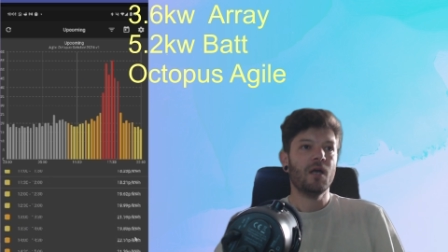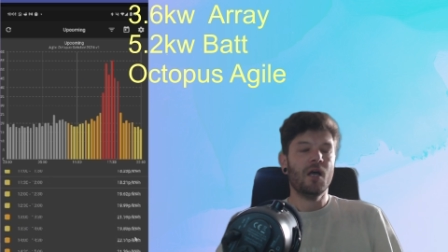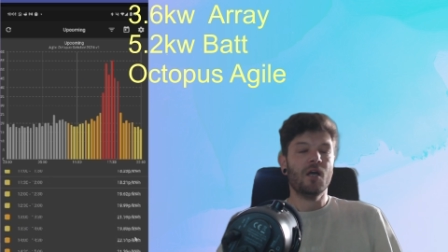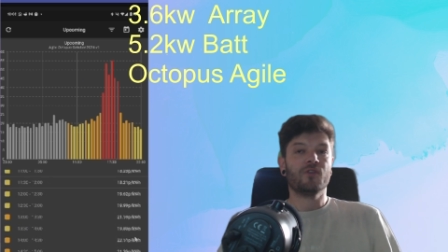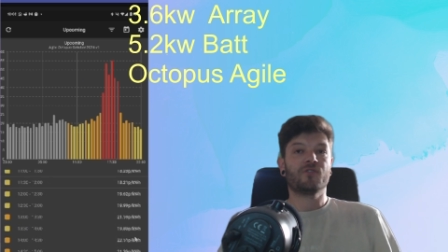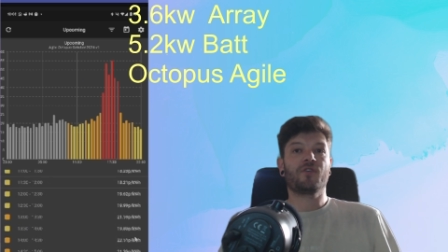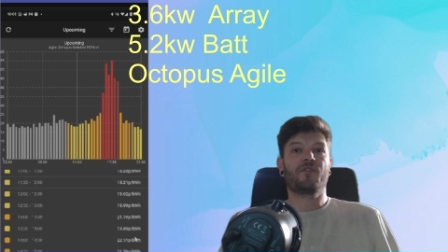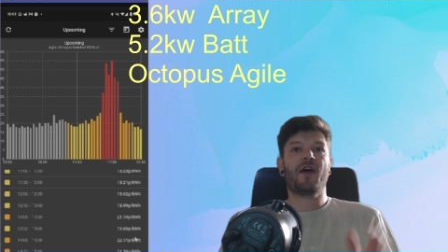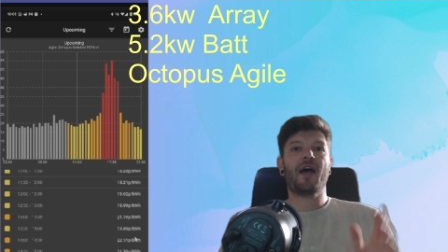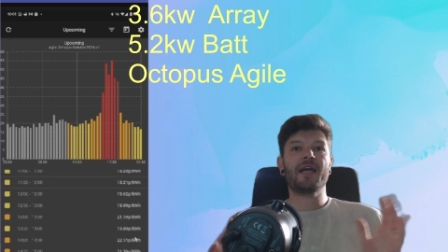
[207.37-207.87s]

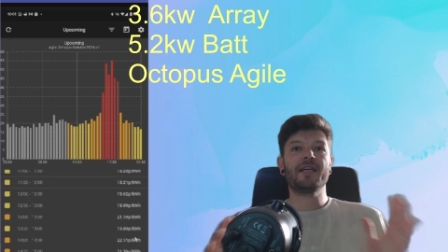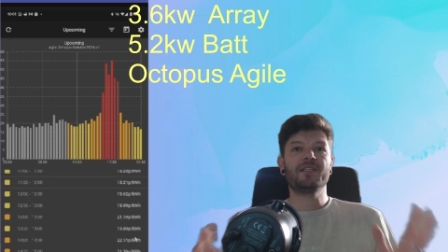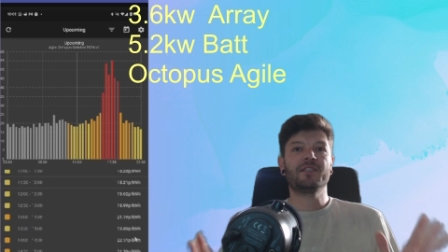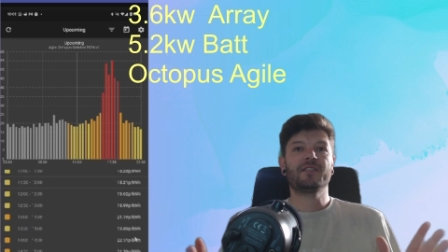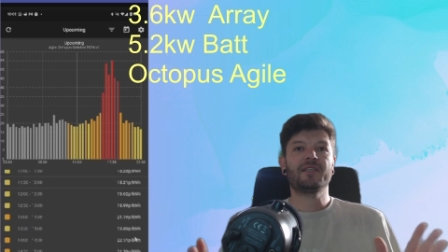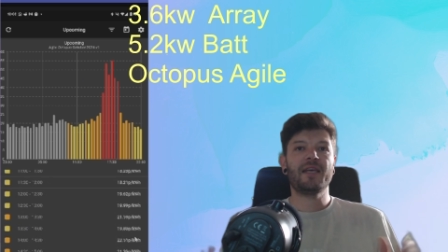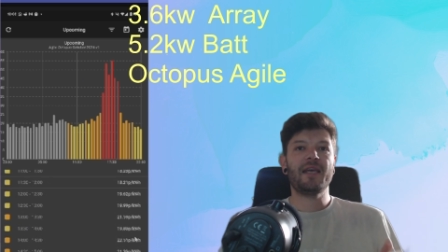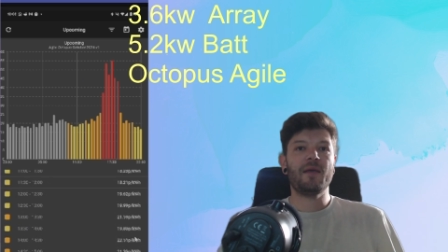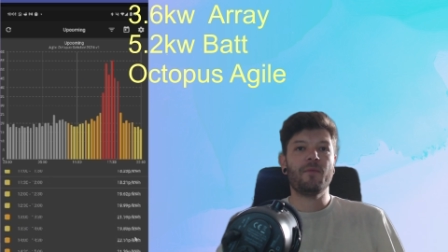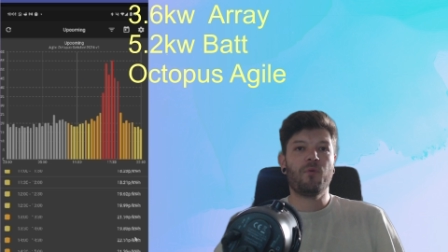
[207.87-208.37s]
So that is
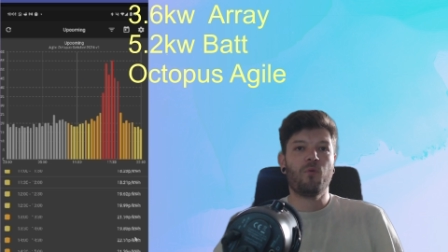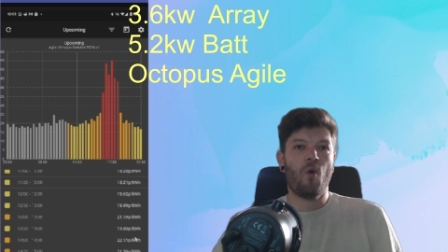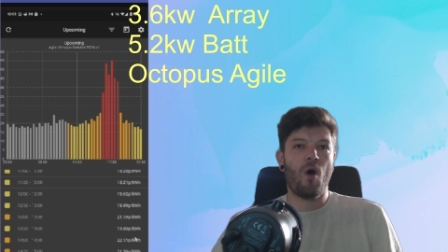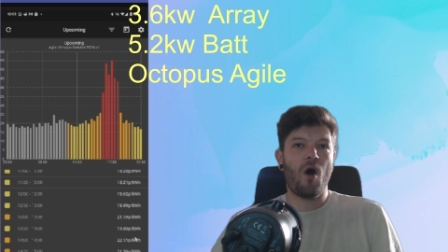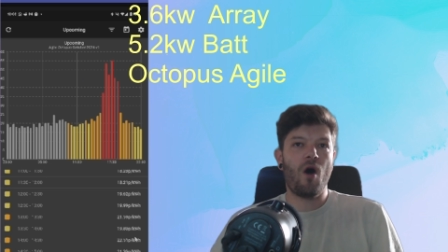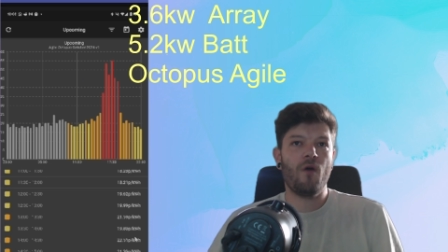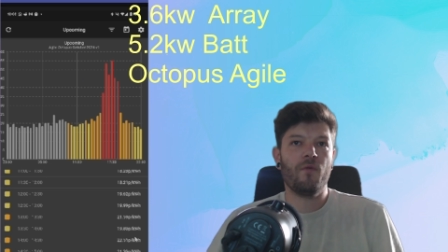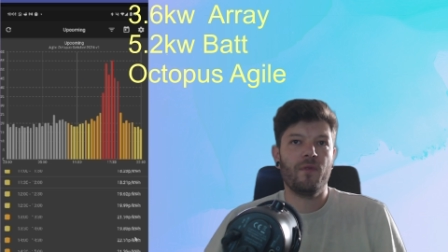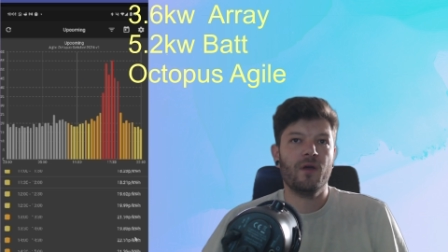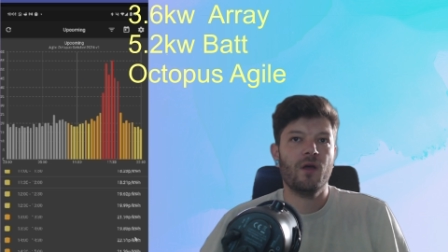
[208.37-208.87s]
tip
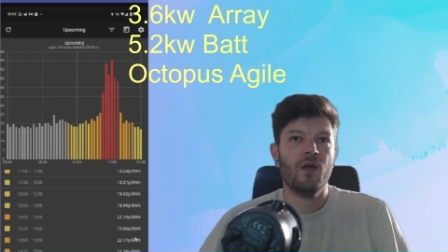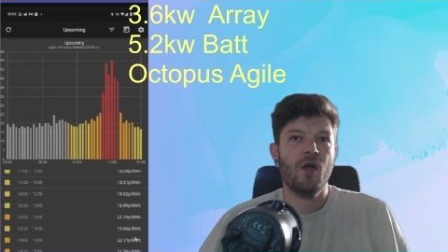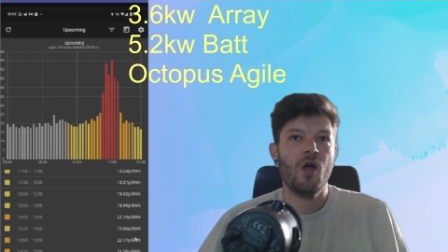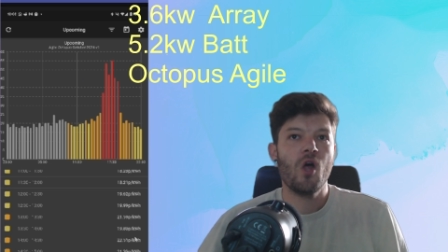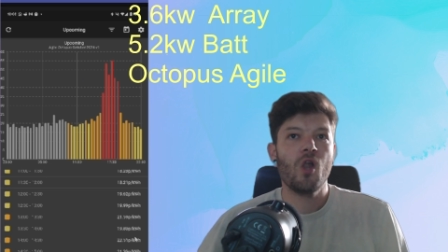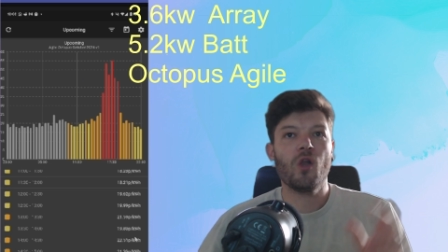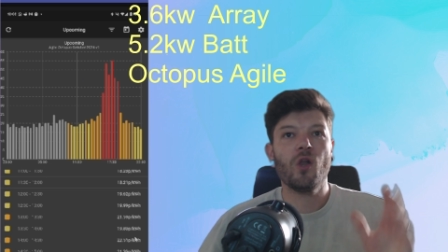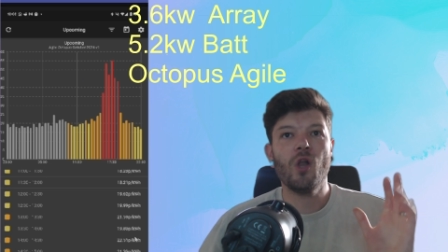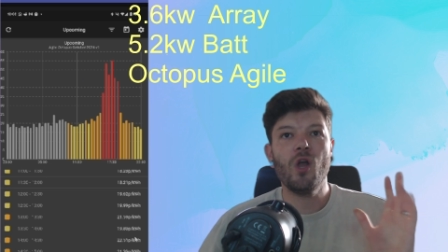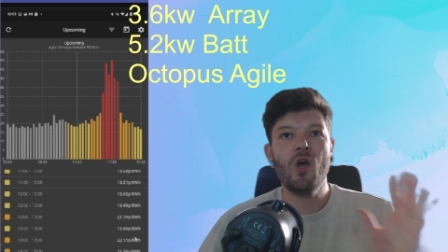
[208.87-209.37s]
one.
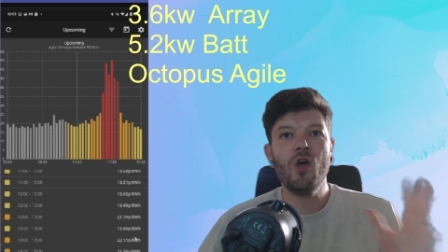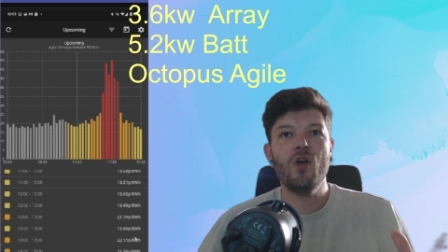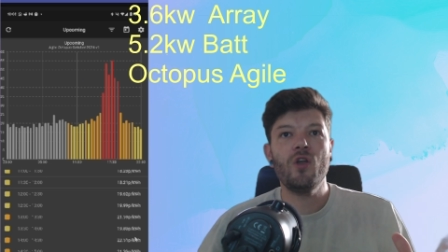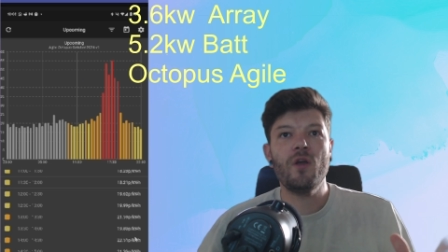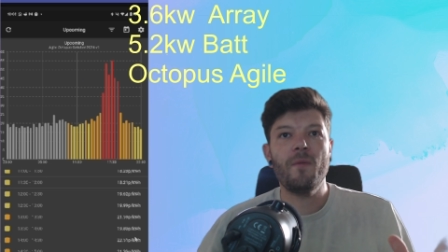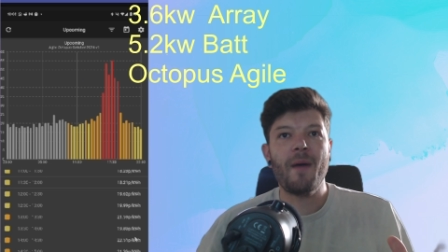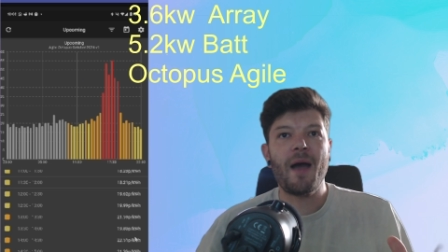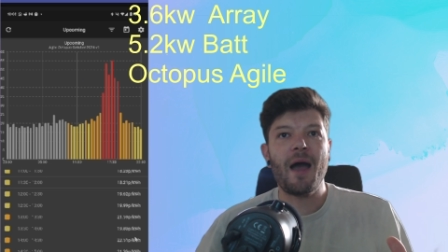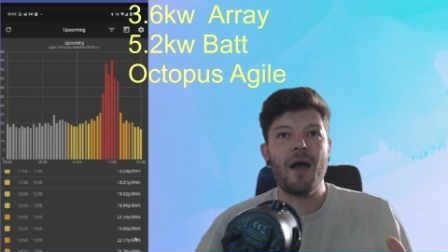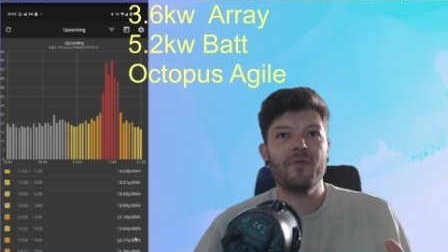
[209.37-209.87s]
Learn
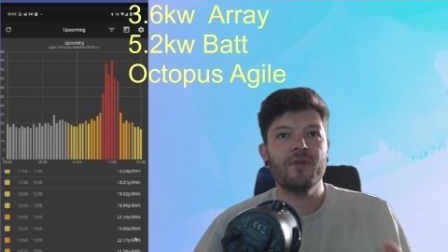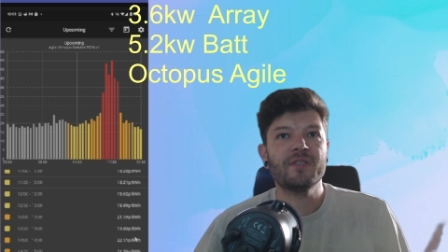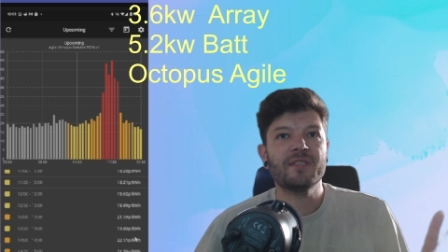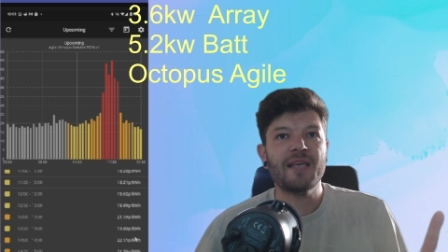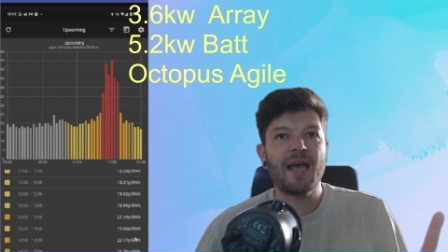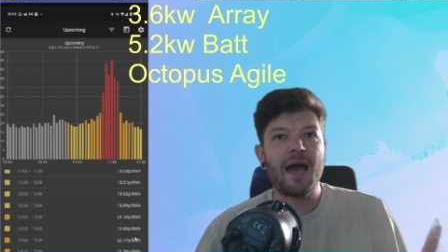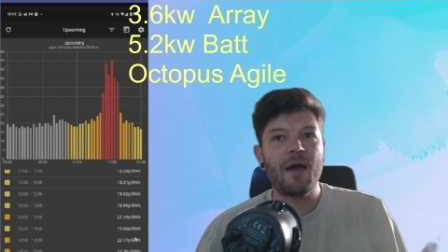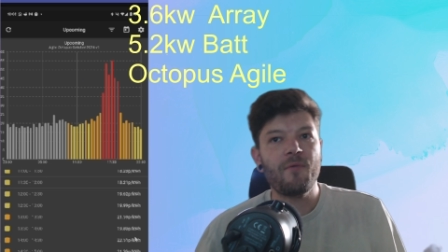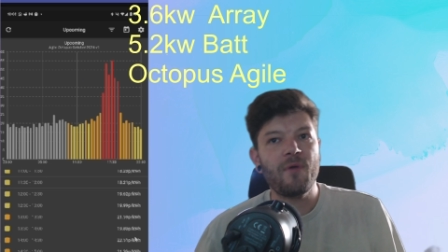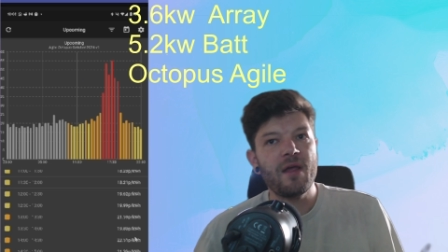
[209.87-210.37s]
about the
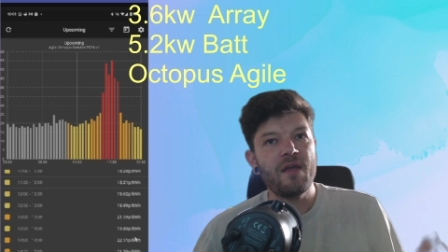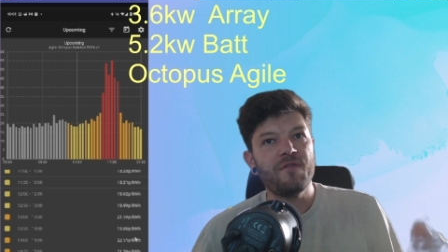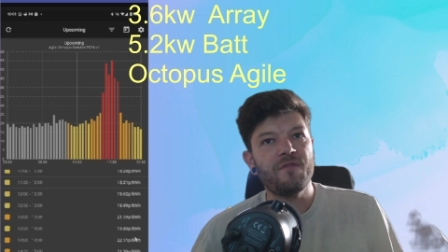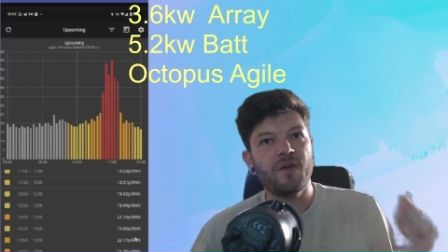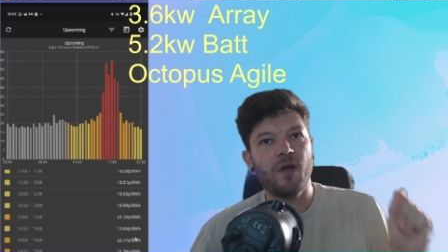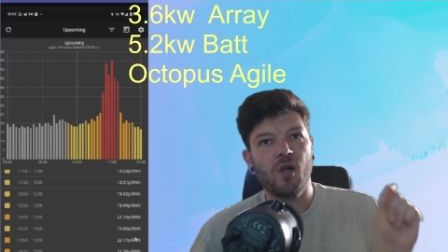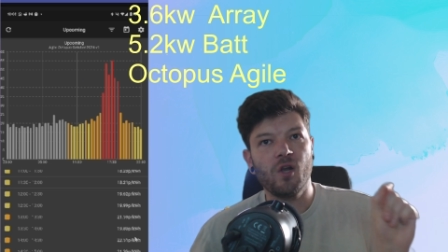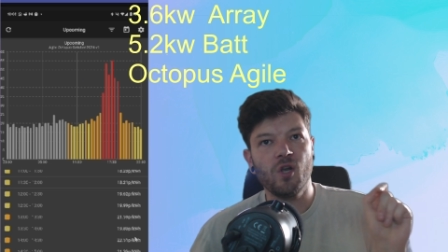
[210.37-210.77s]
tariff,